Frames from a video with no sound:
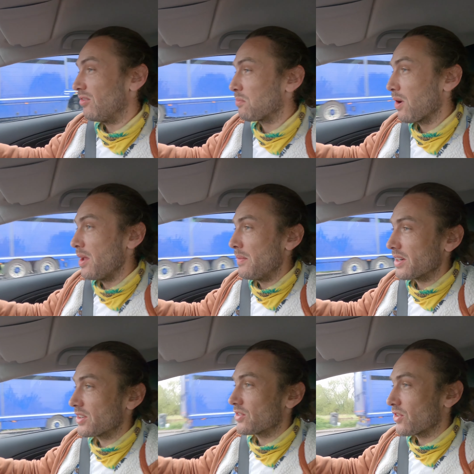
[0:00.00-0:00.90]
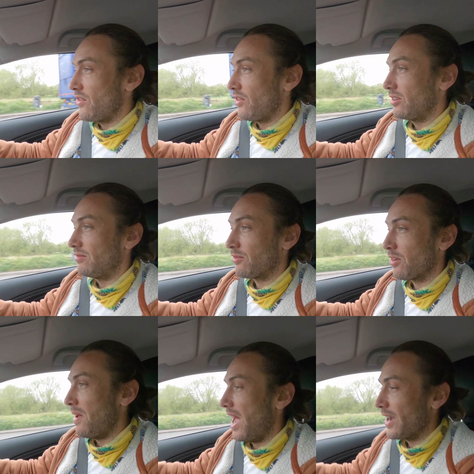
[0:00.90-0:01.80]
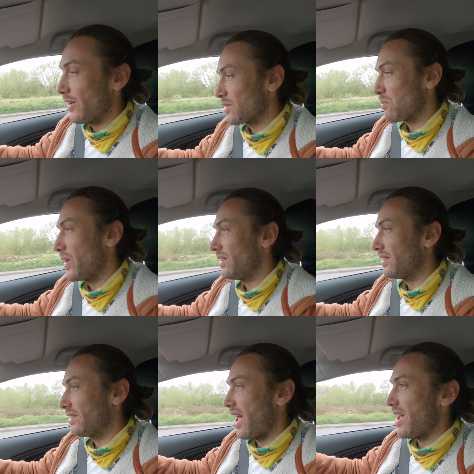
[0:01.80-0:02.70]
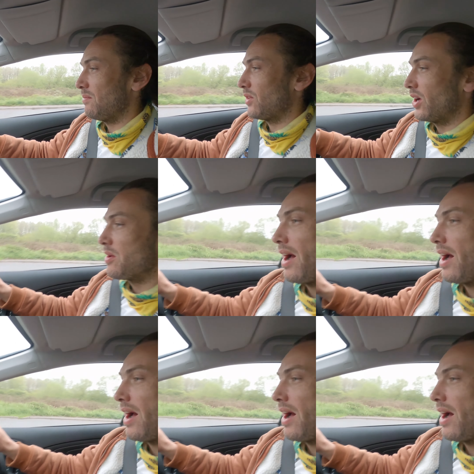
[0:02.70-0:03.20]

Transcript: I've pretty much driven from Aylesbury to Thame doing